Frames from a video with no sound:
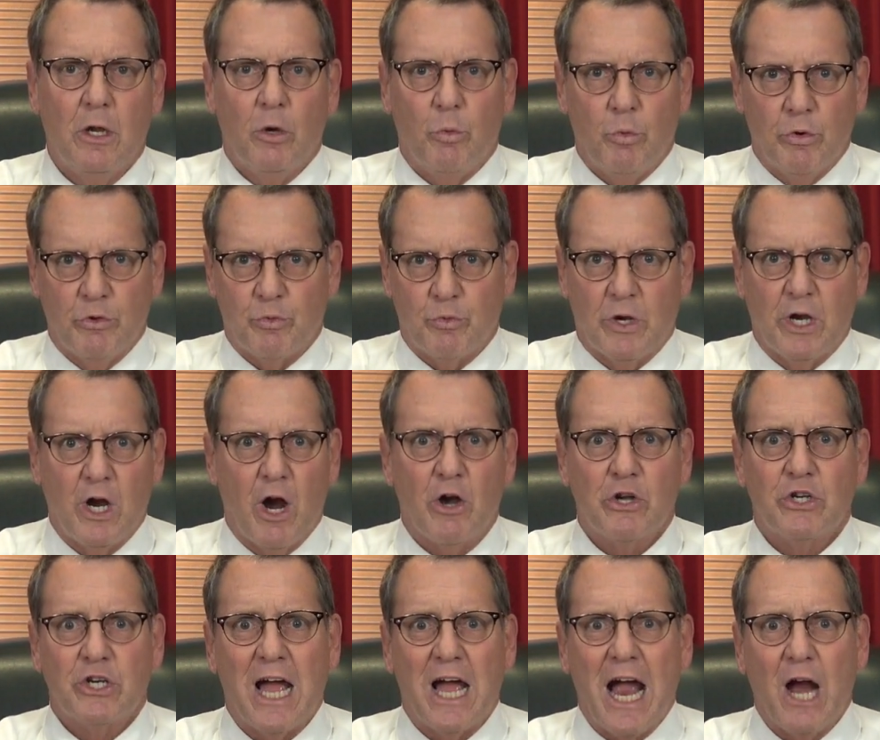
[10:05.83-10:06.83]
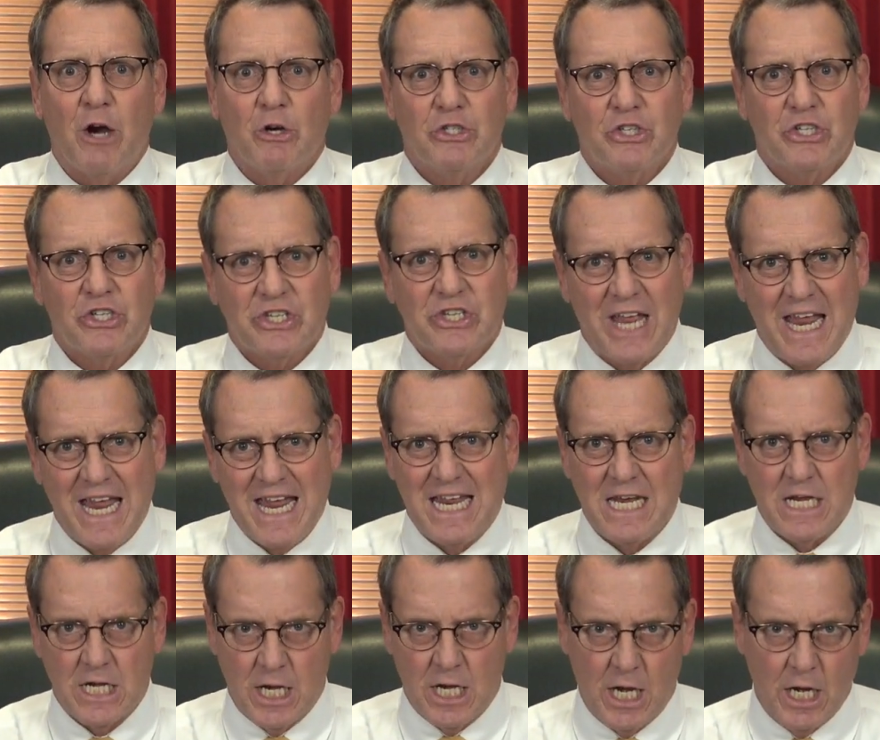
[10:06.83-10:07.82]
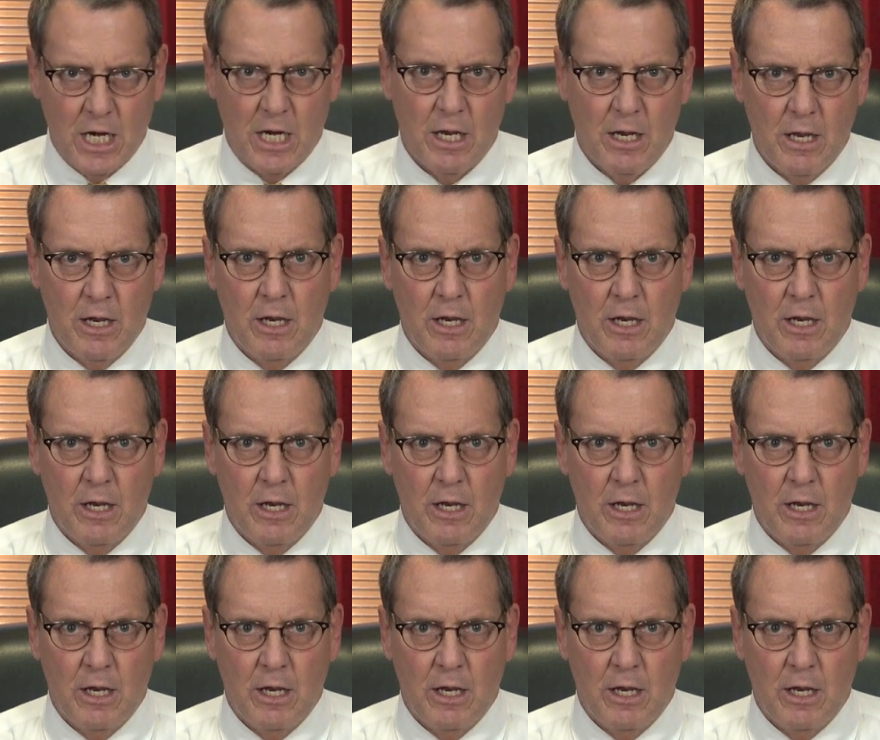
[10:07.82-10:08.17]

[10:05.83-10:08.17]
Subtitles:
with regard to our standing.